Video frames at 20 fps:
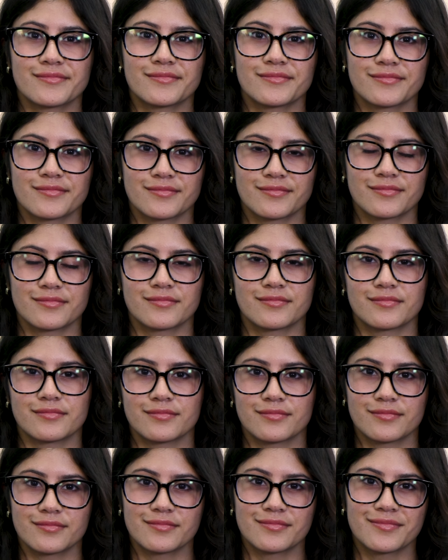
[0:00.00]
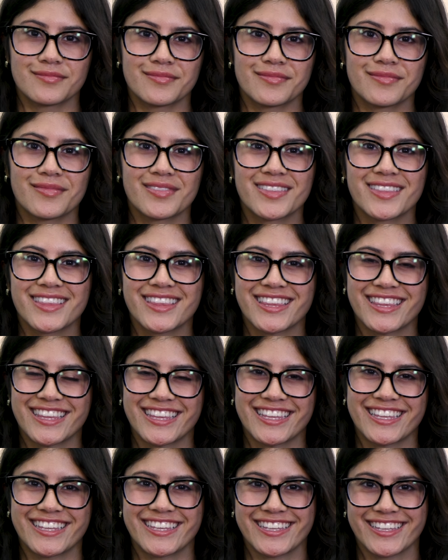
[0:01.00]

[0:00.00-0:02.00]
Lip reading: (silent)